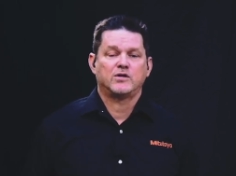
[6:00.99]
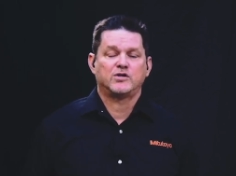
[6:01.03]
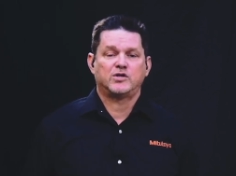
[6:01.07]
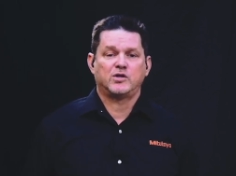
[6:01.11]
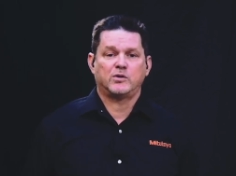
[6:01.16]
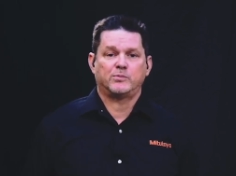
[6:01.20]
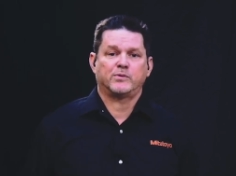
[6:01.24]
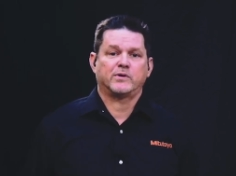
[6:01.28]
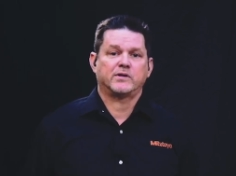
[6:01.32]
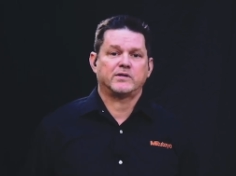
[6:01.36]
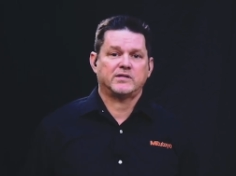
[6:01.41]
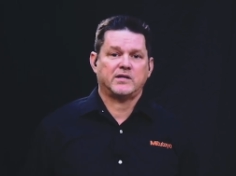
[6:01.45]

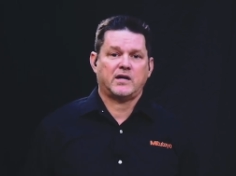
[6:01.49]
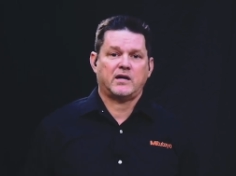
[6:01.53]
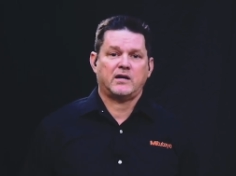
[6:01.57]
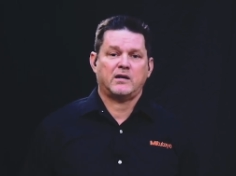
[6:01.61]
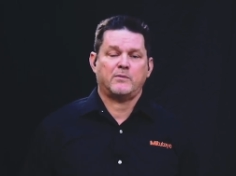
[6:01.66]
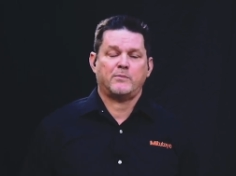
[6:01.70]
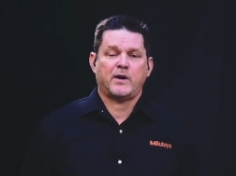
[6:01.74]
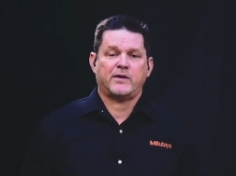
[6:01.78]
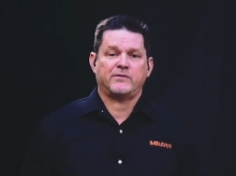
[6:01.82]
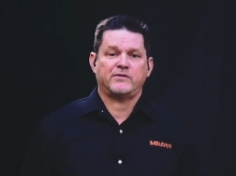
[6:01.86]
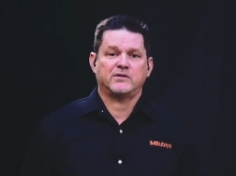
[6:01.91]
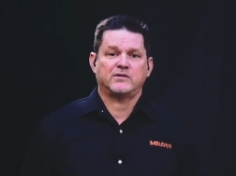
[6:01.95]
Super
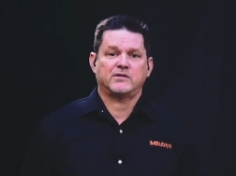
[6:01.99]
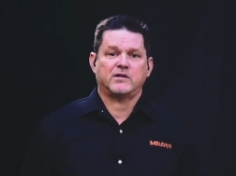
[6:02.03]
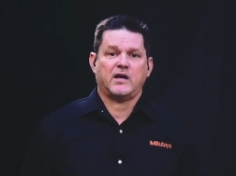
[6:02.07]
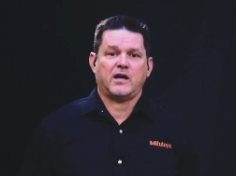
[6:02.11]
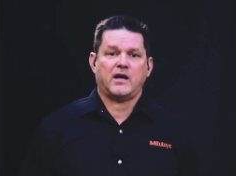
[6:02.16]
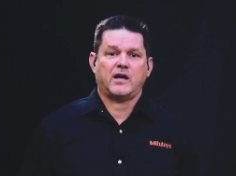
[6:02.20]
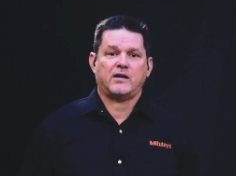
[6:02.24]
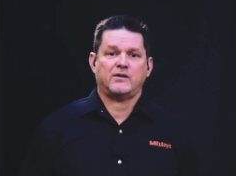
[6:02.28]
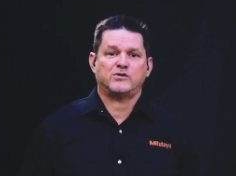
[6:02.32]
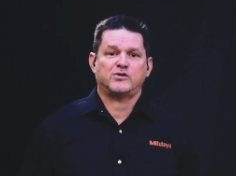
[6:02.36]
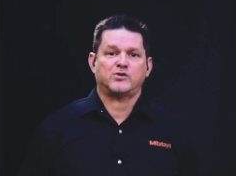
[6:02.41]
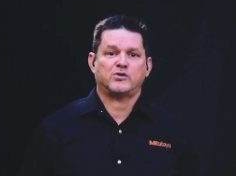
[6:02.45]
excited about this
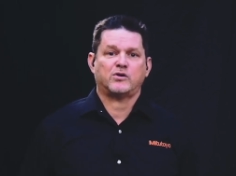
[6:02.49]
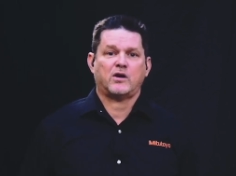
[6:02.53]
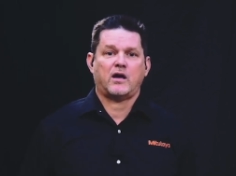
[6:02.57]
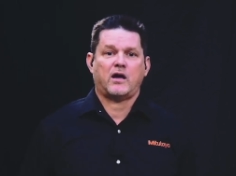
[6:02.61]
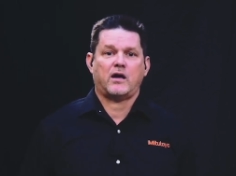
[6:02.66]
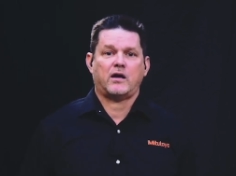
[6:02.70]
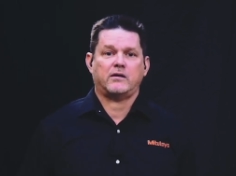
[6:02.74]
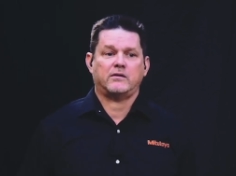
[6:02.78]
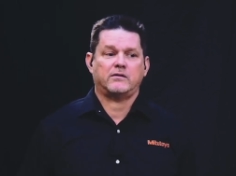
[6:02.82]
gauge,